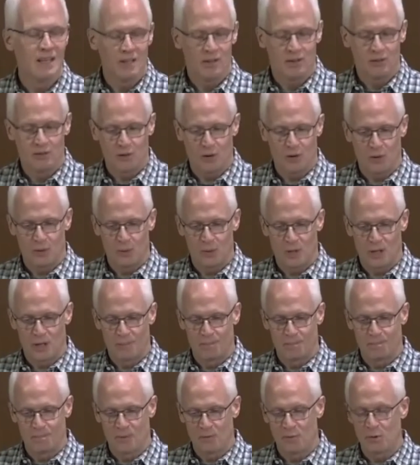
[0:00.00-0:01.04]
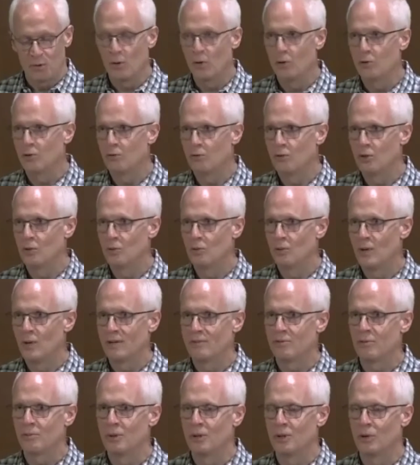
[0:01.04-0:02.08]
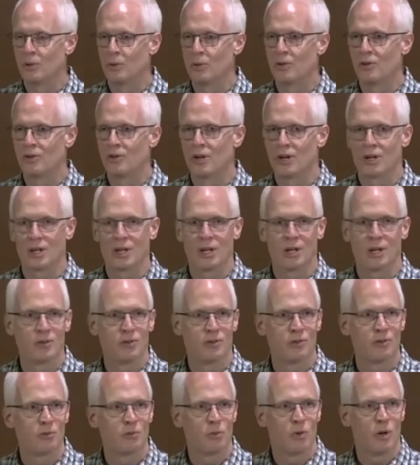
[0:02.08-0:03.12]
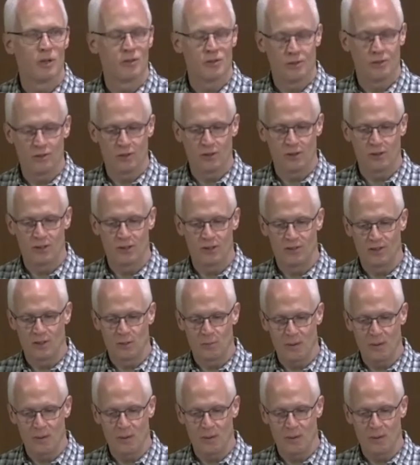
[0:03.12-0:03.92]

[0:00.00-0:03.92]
So for those of you not familiar with the dark arts of Washington, D.C.